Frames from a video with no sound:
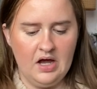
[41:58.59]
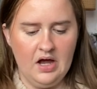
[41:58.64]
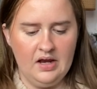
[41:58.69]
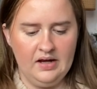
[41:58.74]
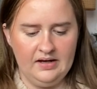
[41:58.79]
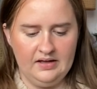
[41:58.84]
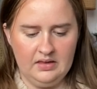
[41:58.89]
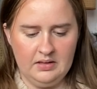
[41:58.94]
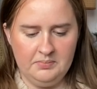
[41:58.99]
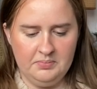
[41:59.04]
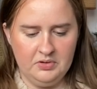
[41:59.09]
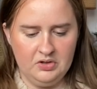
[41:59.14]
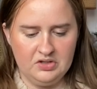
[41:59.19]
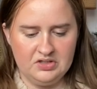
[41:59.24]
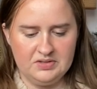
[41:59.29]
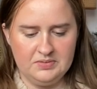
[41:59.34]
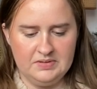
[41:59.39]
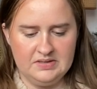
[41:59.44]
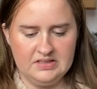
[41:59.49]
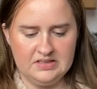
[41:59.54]
early in the book
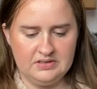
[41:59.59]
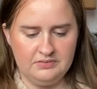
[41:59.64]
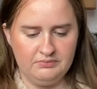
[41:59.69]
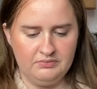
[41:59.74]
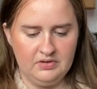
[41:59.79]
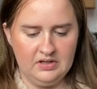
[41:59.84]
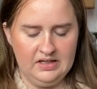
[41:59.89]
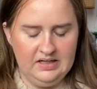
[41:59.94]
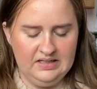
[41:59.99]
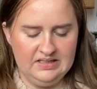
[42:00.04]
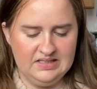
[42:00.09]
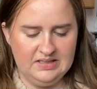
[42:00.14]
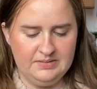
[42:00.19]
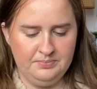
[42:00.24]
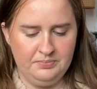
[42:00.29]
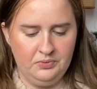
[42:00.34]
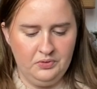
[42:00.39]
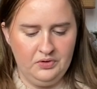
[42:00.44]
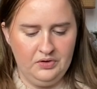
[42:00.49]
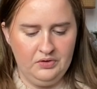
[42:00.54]
so it doesn't really
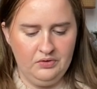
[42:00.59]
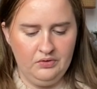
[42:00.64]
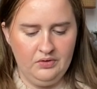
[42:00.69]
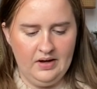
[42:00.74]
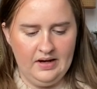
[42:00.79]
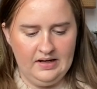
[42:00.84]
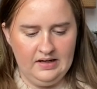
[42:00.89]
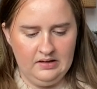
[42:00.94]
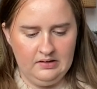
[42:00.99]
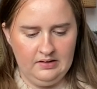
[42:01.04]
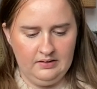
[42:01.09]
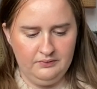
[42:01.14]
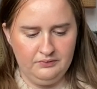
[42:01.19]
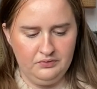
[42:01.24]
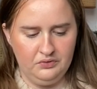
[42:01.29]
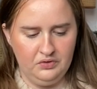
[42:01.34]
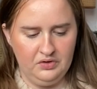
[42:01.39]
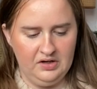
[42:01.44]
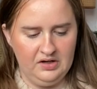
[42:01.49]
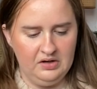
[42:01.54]
spoil anything
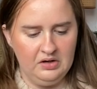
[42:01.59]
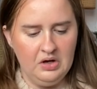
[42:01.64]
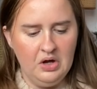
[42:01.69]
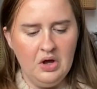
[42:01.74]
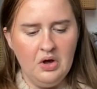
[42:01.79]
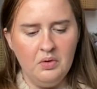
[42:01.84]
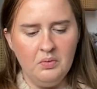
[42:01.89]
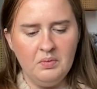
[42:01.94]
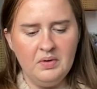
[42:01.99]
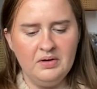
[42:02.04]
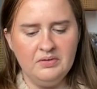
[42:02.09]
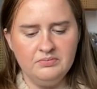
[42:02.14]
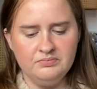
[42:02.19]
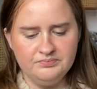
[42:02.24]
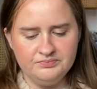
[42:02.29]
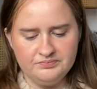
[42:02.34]
for you. Well,